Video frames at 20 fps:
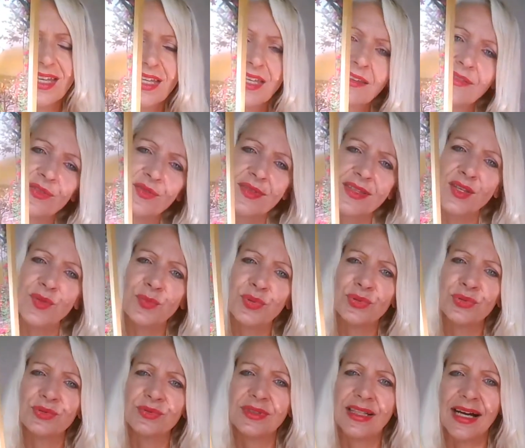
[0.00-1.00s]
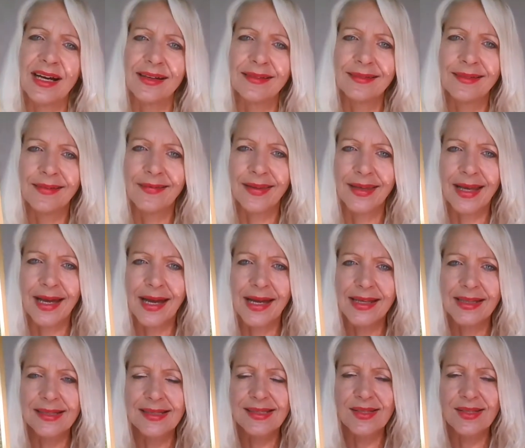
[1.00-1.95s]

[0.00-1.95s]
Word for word: you also pulled Garden and the Gate.